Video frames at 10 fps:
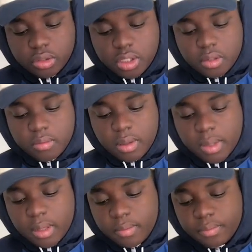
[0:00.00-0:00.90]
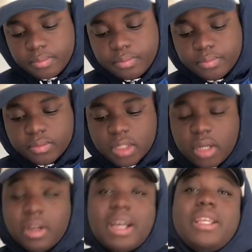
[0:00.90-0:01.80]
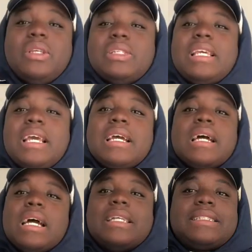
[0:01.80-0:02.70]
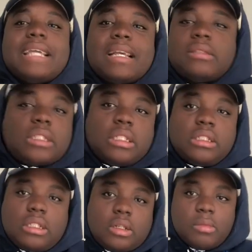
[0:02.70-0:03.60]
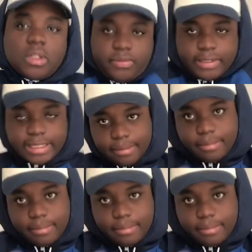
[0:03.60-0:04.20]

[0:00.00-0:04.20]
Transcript: shit, my bad. I don't know how to use it. Samsung's not more for